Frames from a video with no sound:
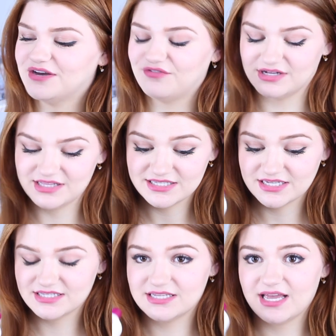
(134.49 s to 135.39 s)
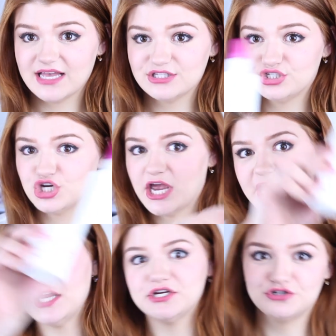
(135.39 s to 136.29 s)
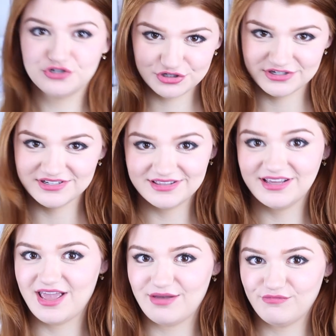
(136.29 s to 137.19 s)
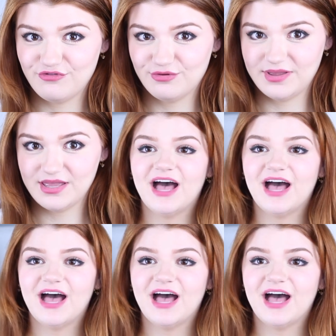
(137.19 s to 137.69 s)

one of these because it has changed the game for me.